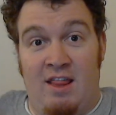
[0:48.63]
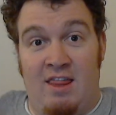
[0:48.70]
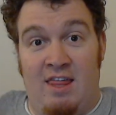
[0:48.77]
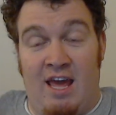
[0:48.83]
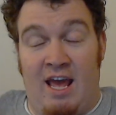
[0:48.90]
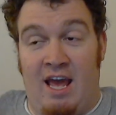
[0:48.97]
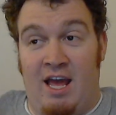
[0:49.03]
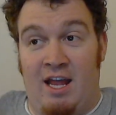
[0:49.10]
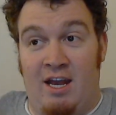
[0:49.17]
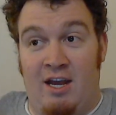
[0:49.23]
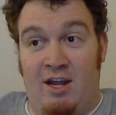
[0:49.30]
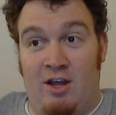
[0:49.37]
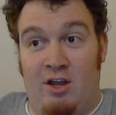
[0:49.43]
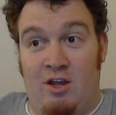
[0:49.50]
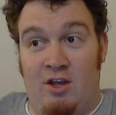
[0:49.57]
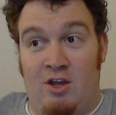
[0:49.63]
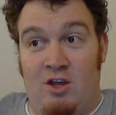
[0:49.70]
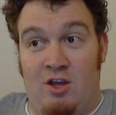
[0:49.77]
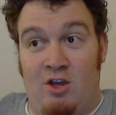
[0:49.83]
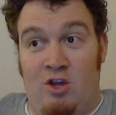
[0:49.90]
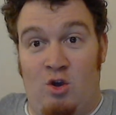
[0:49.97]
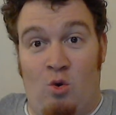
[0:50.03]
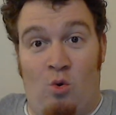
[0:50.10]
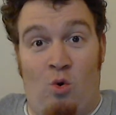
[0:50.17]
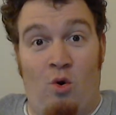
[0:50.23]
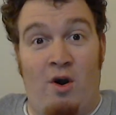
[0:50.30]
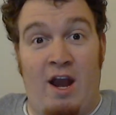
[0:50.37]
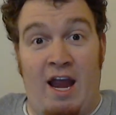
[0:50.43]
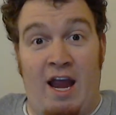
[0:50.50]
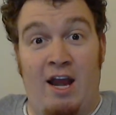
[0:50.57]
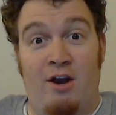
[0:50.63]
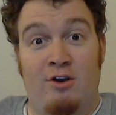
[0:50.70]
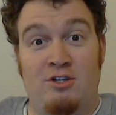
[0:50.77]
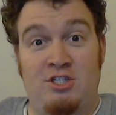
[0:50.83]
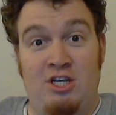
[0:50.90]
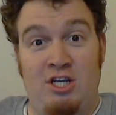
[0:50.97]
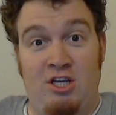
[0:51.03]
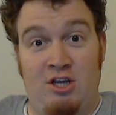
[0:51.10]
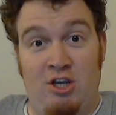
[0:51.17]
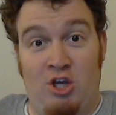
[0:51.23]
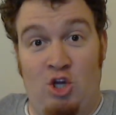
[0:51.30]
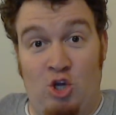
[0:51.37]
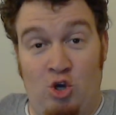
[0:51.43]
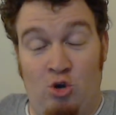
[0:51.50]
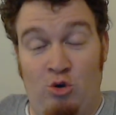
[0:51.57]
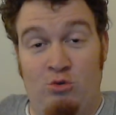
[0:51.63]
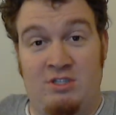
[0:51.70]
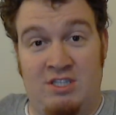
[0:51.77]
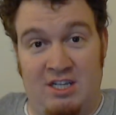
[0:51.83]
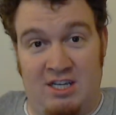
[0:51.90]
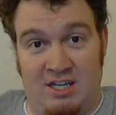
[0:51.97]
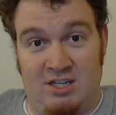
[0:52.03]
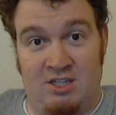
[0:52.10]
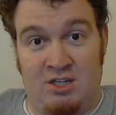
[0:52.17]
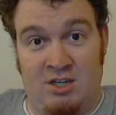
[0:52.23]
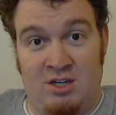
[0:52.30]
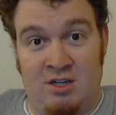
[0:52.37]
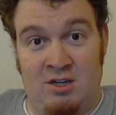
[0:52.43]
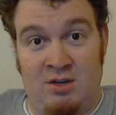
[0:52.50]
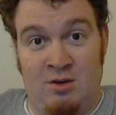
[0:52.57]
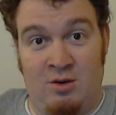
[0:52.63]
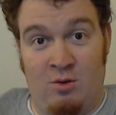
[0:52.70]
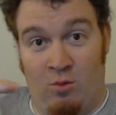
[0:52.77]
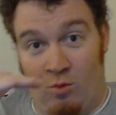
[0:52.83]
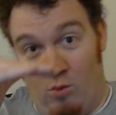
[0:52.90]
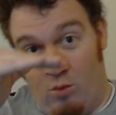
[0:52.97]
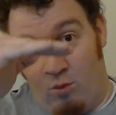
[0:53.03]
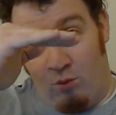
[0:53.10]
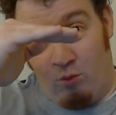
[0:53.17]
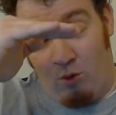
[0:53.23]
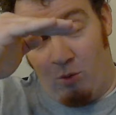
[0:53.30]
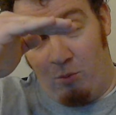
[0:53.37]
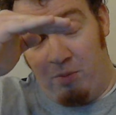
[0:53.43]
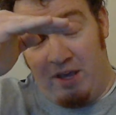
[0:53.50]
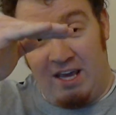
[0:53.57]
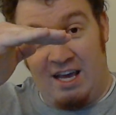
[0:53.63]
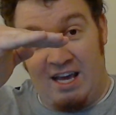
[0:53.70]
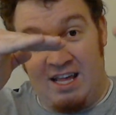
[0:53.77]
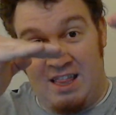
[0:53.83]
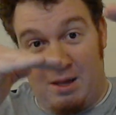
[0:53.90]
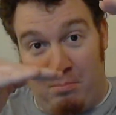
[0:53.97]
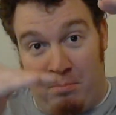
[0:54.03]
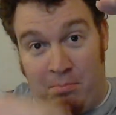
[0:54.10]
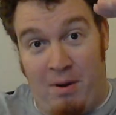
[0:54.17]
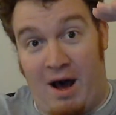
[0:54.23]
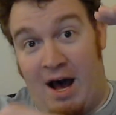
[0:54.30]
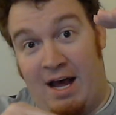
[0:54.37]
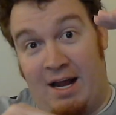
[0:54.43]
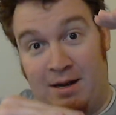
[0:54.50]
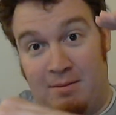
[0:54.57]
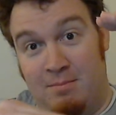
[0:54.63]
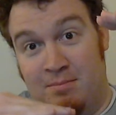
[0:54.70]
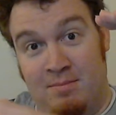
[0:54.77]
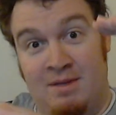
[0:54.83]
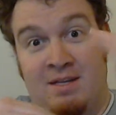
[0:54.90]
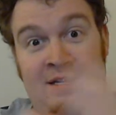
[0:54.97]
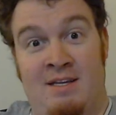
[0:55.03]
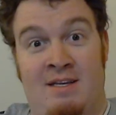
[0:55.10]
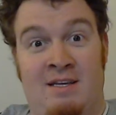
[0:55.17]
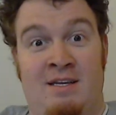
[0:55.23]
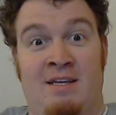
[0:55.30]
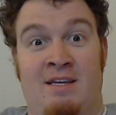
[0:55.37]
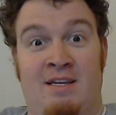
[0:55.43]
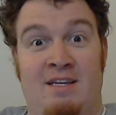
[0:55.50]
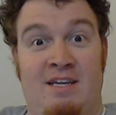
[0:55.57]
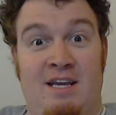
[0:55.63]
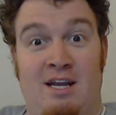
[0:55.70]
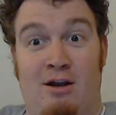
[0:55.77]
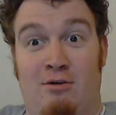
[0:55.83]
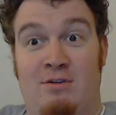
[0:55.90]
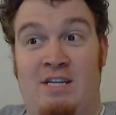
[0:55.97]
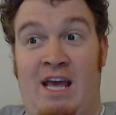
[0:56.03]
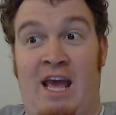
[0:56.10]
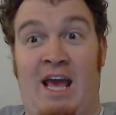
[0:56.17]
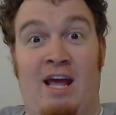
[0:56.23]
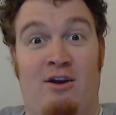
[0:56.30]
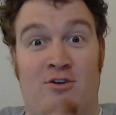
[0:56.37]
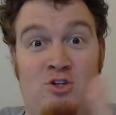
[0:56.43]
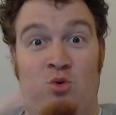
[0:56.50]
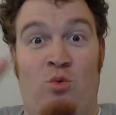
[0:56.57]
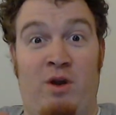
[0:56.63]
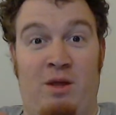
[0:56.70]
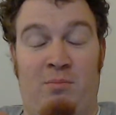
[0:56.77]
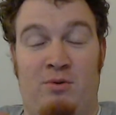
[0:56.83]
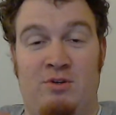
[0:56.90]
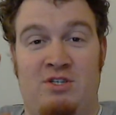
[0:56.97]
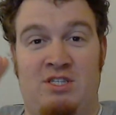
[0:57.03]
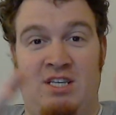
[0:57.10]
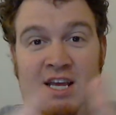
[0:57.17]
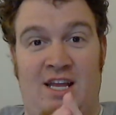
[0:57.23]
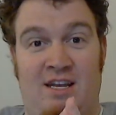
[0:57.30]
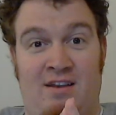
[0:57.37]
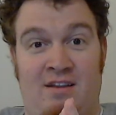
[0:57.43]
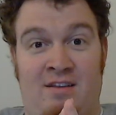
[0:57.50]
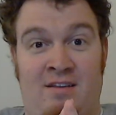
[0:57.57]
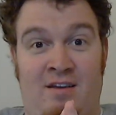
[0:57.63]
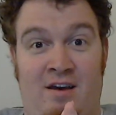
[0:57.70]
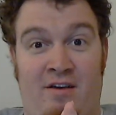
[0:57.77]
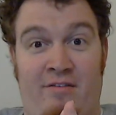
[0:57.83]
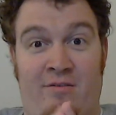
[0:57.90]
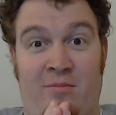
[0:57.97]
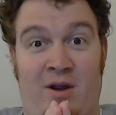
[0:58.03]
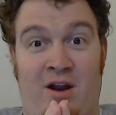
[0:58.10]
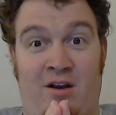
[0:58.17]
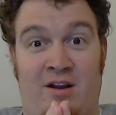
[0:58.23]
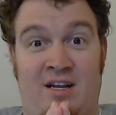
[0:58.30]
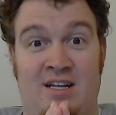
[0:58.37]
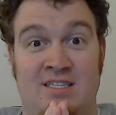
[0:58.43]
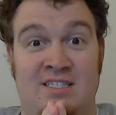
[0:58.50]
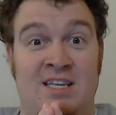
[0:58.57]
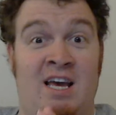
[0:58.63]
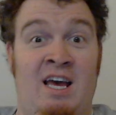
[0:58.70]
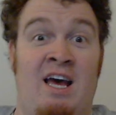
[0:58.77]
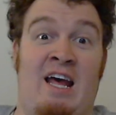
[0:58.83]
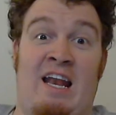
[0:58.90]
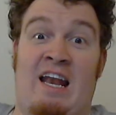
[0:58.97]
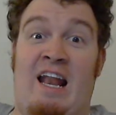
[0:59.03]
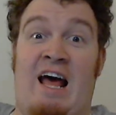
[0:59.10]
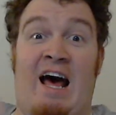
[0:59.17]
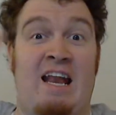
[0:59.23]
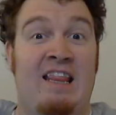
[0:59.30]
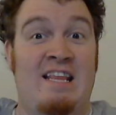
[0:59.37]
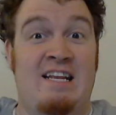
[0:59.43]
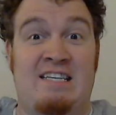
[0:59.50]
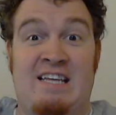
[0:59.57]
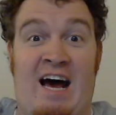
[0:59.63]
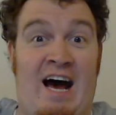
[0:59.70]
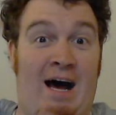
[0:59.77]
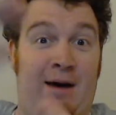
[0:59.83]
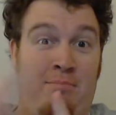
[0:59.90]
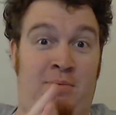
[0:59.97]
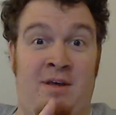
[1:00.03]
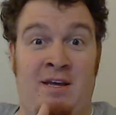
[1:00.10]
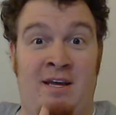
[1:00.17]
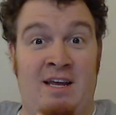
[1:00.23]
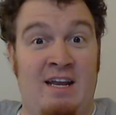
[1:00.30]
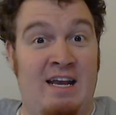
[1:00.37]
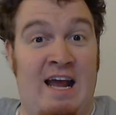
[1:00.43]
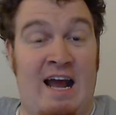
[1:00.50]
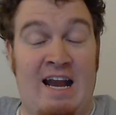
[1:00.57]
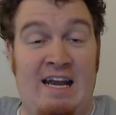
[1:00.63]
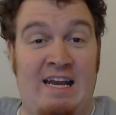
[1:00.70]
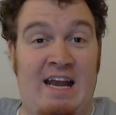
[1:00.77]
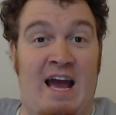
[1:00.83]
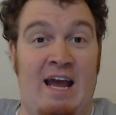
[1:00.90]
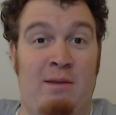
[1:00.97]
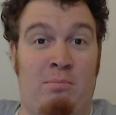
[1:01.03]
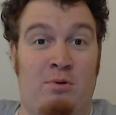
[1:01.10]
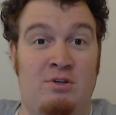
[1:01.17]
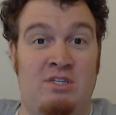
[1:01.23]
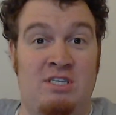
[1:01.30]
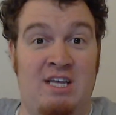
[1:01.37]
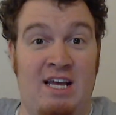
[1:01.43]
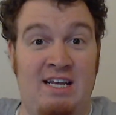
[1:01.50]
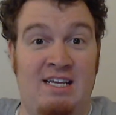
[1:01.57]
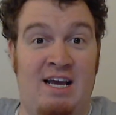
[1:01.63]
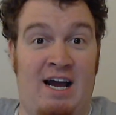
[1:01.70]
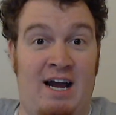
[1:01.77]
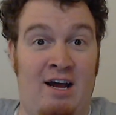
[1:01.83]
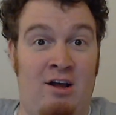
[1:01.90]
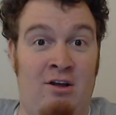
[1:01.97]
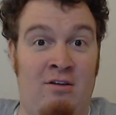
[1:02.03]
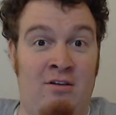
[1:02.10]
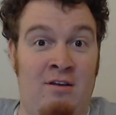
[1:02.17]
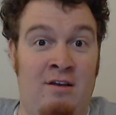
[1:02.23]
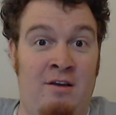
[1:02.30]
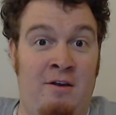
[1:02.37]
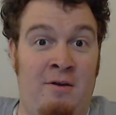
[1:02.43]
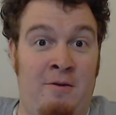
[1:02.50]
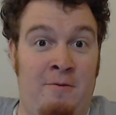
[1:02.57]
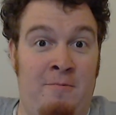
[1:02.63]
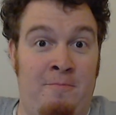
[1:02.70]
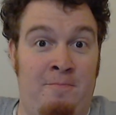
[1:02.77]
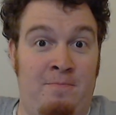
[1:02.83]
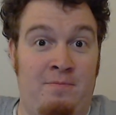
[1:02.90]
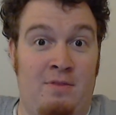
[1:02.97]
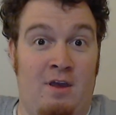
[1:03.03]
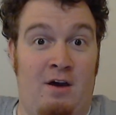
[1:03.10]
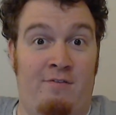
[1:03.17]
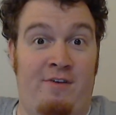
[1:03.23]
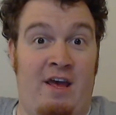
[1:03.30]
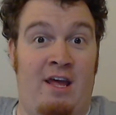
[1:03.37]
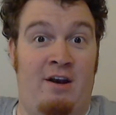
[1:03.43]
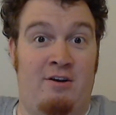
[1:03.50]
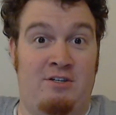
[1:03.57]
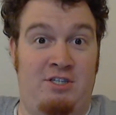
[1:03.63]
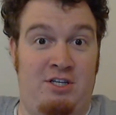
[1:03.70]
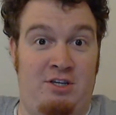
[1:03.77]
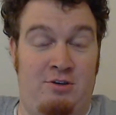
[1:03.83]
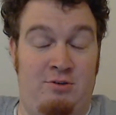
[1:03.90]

then your energy usage will be in the bottom, you know, 10 or 20 percent of Americans. Not in the top 99 percentile of energy